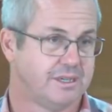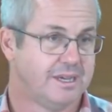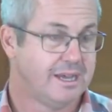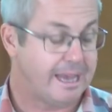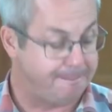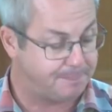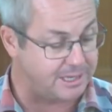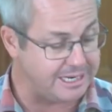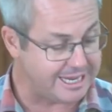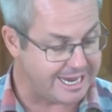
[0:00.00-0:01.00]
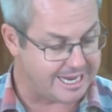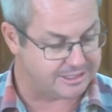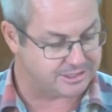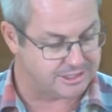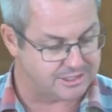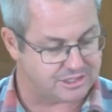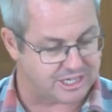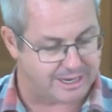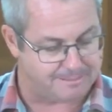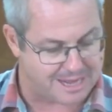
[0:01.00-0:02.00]
And Peter answers
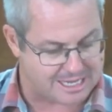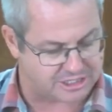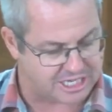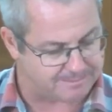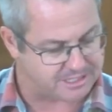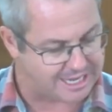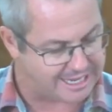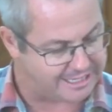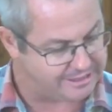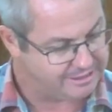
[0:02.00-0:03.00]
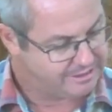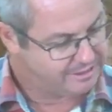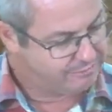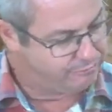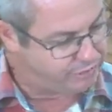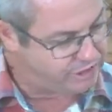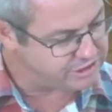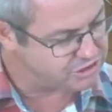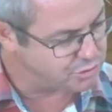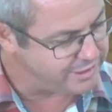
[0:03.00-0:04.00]
in Mark chapter 8
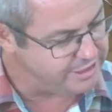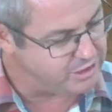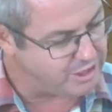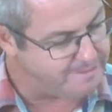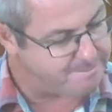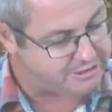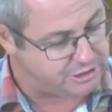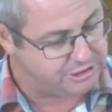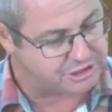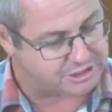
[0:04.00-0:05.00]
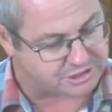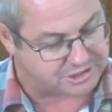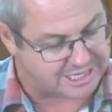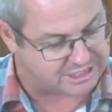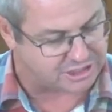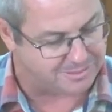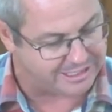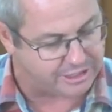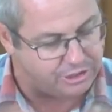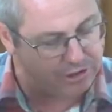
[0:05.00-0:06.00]
verse 29. But you, Jesus asked them
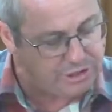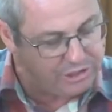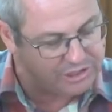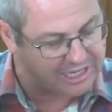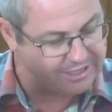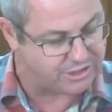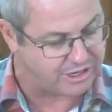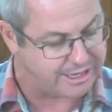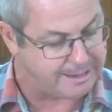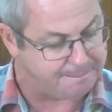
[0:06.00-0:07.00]
again, who do you say that I am?